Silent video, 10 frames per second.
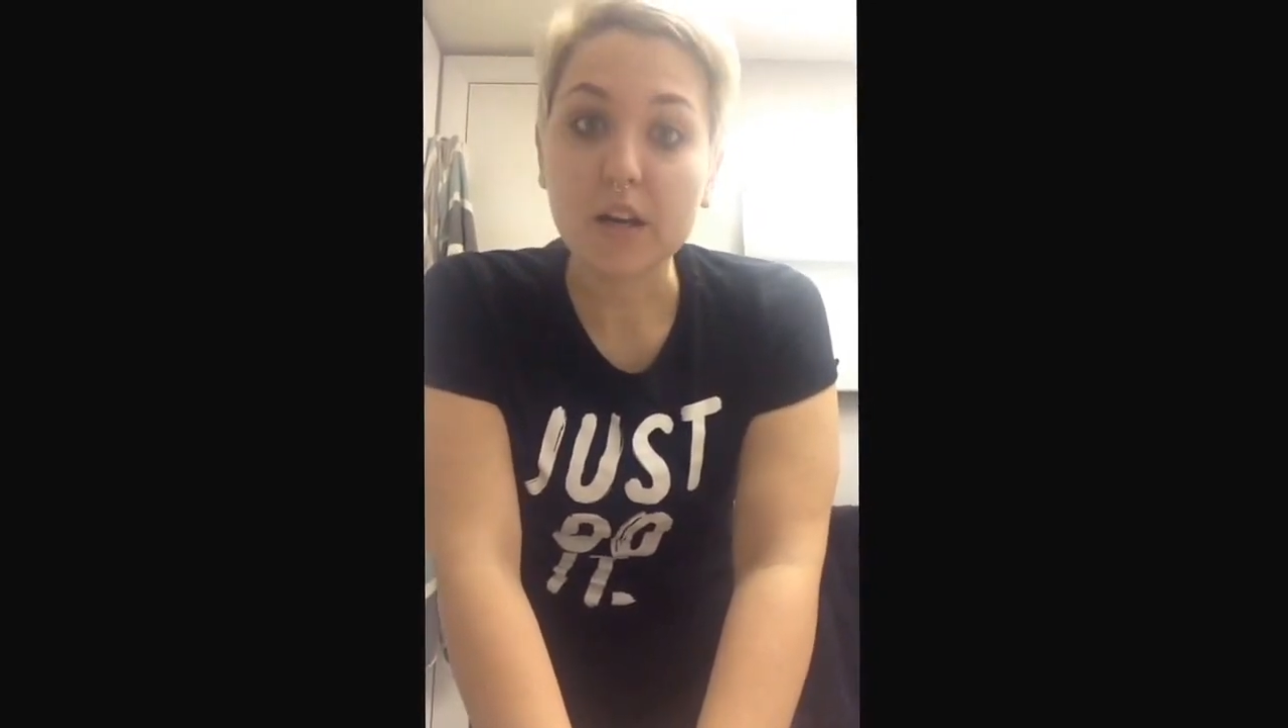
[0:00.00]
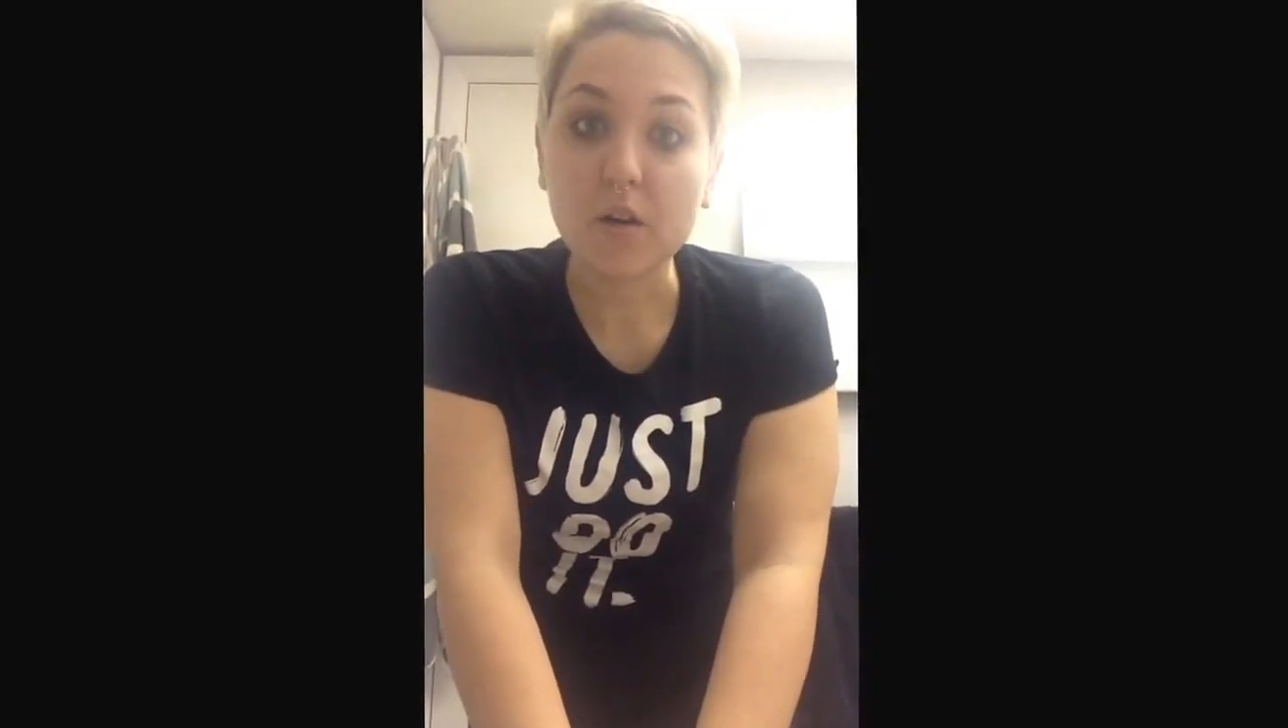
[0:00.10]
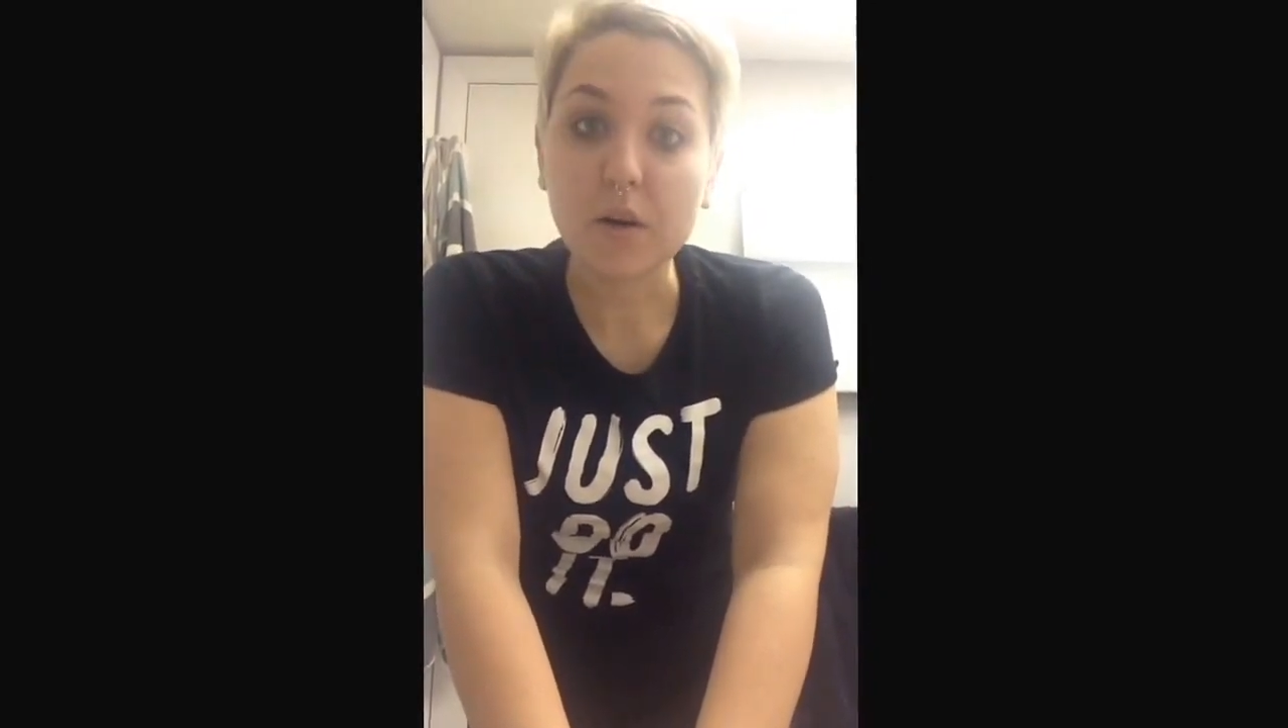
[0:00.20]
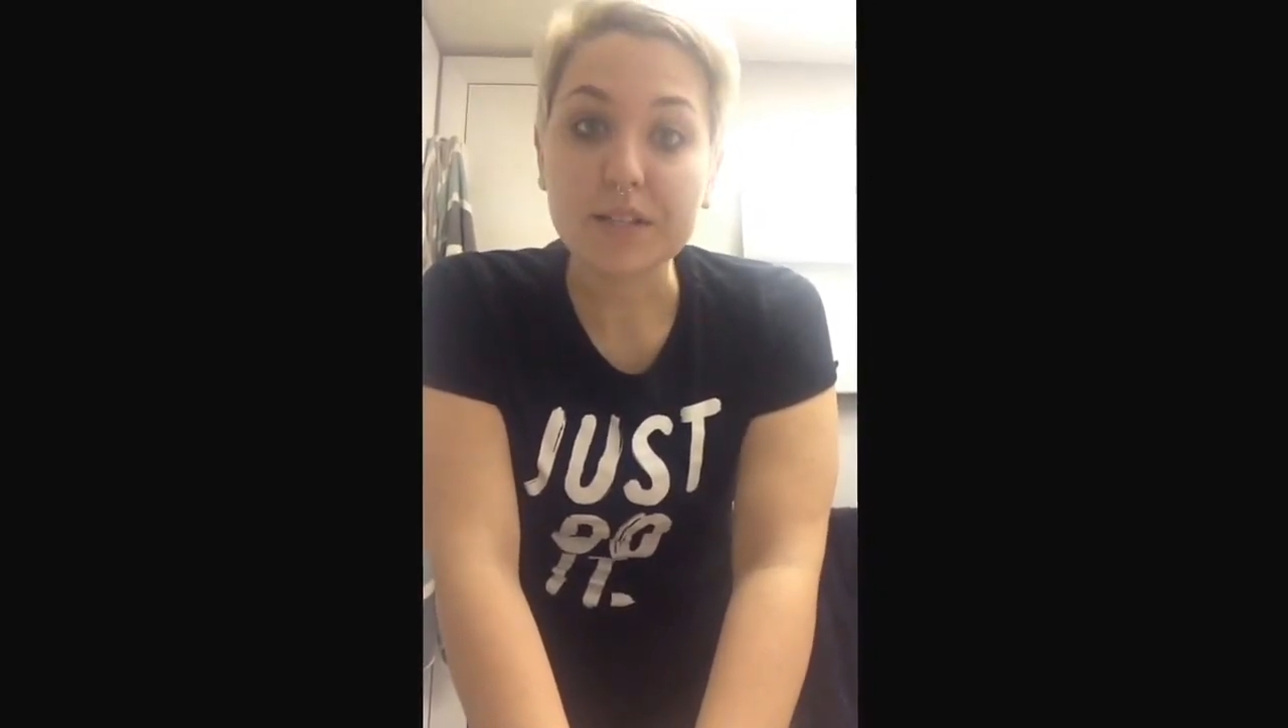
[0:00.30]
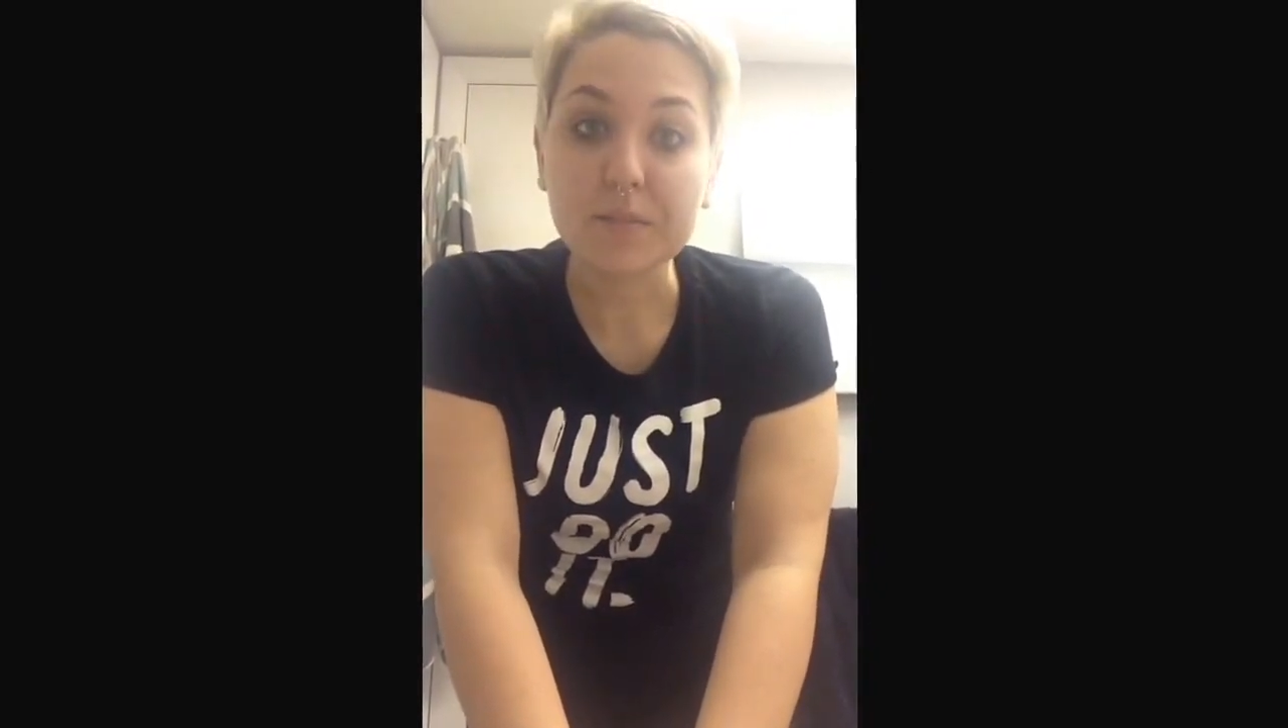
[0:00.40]

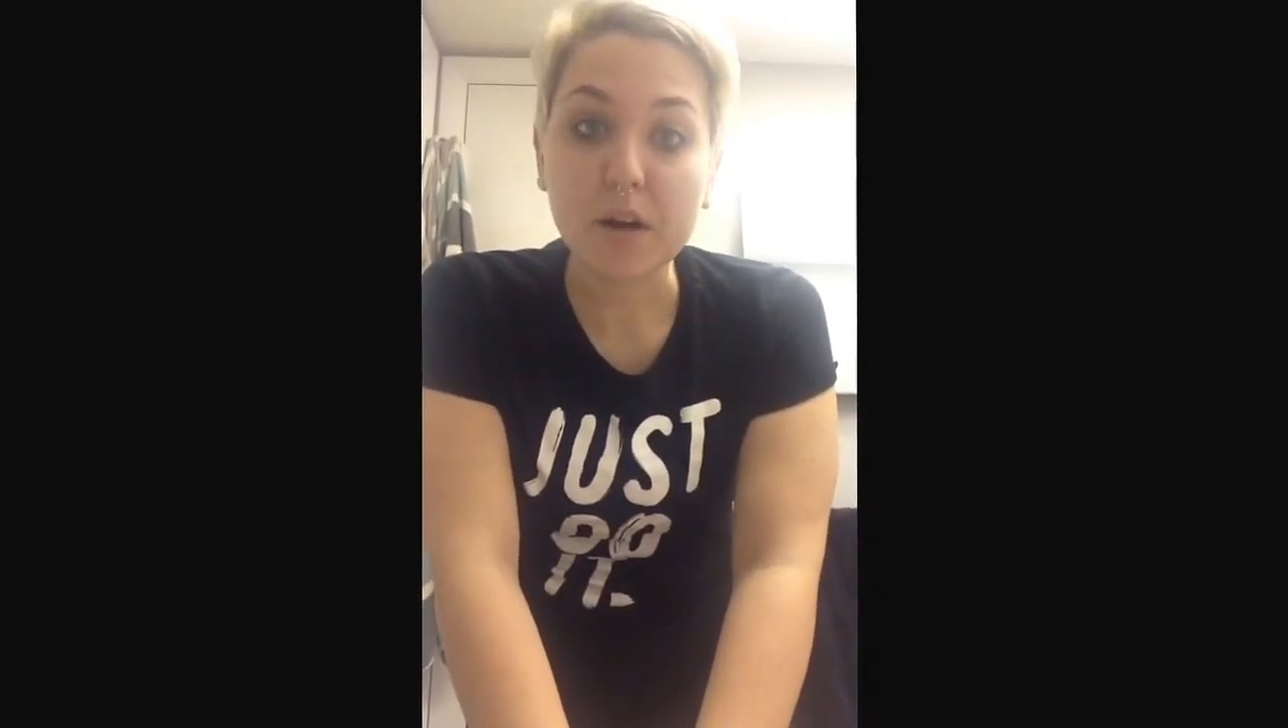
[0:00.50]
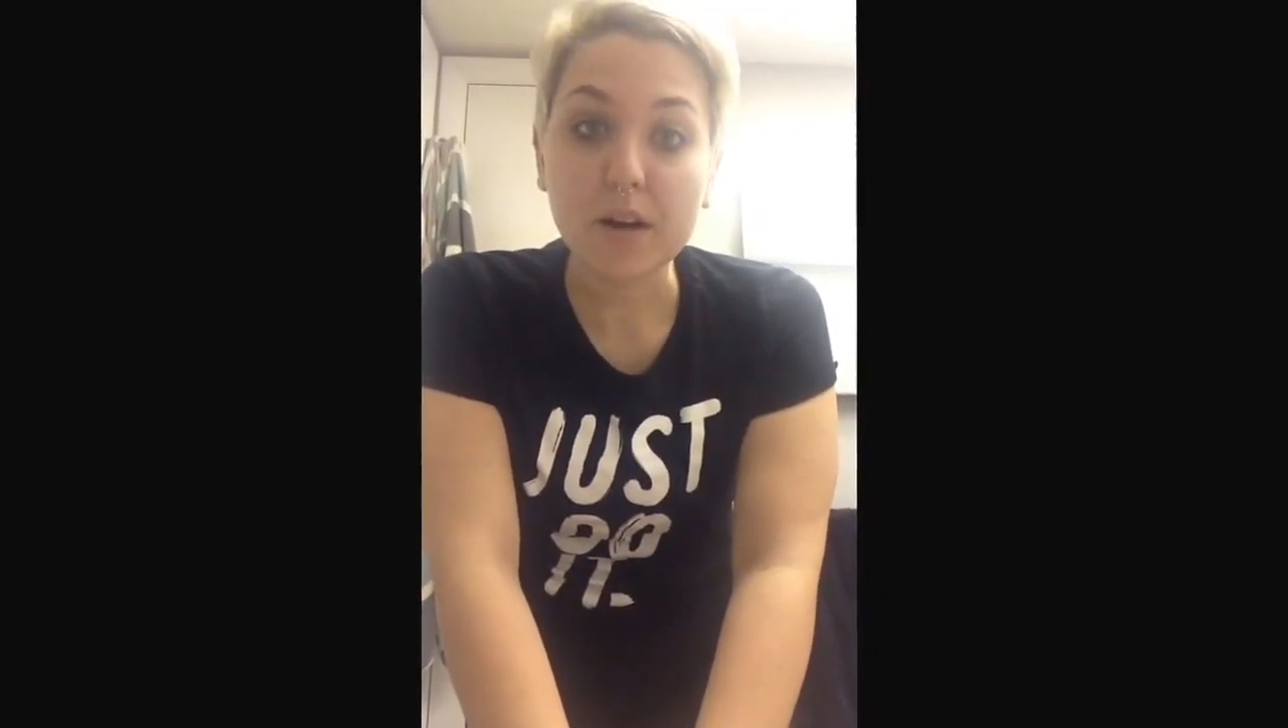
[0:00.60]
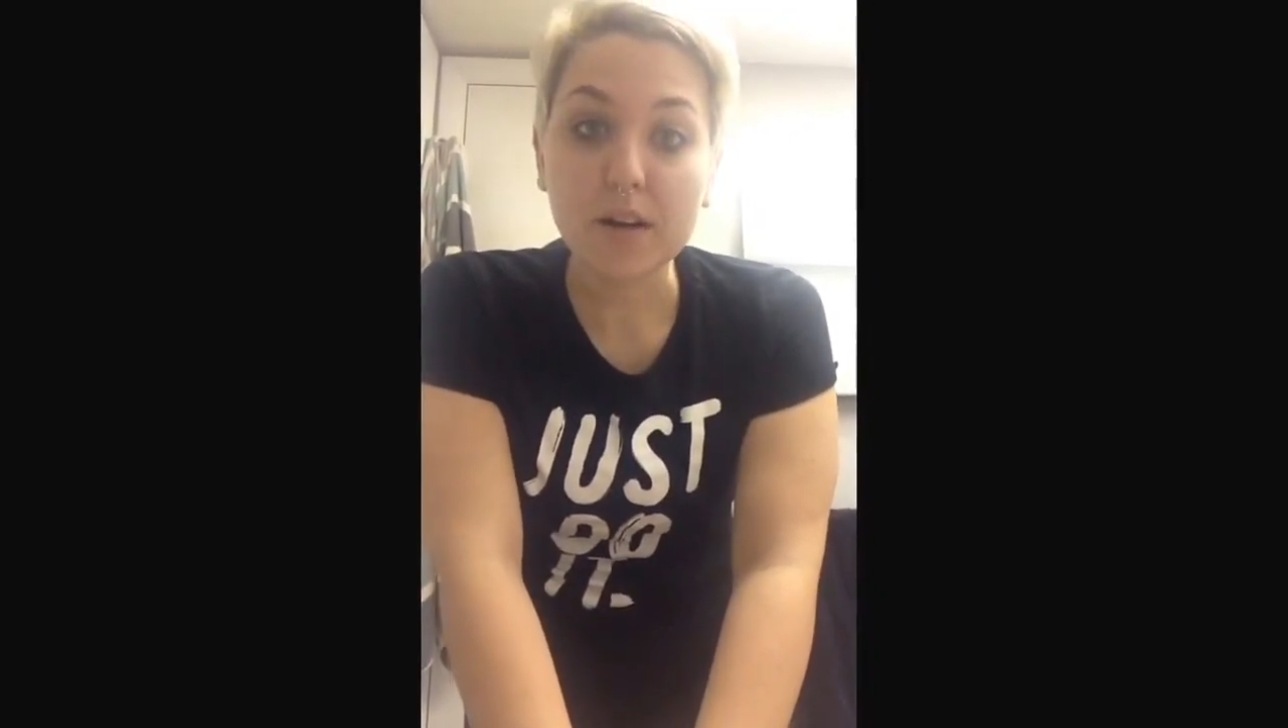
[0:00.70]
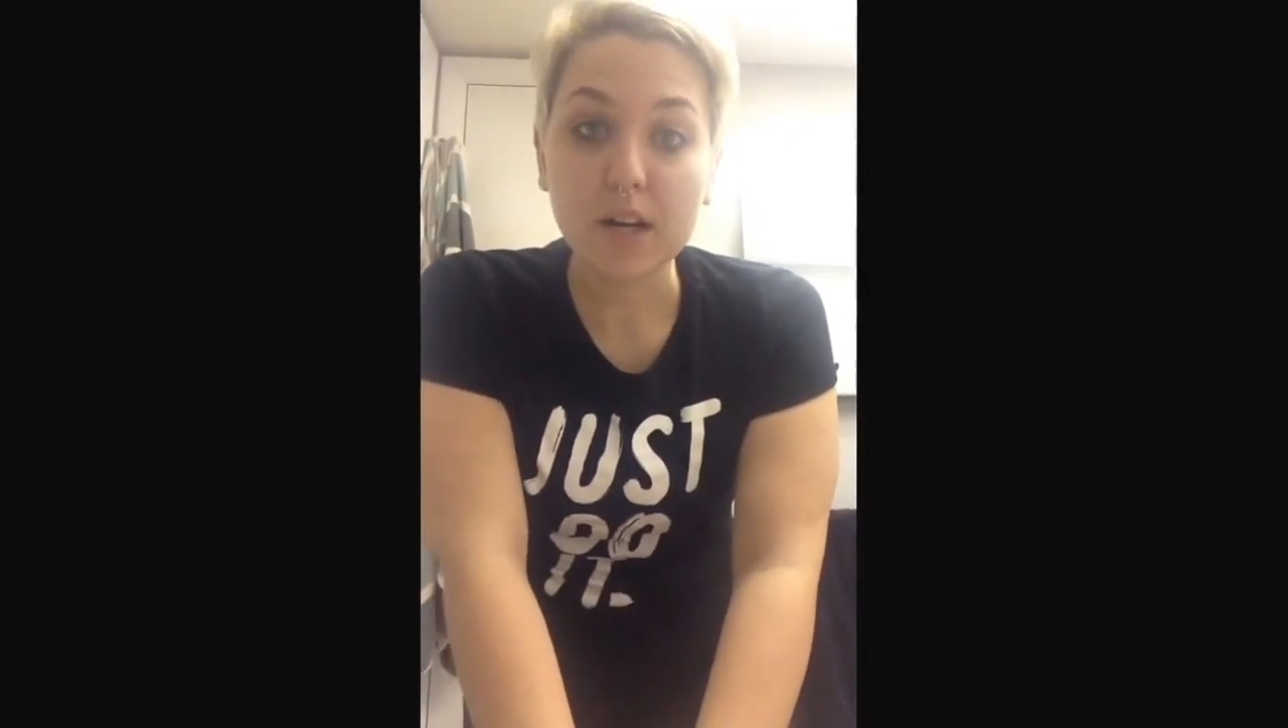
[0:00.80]
Quest bar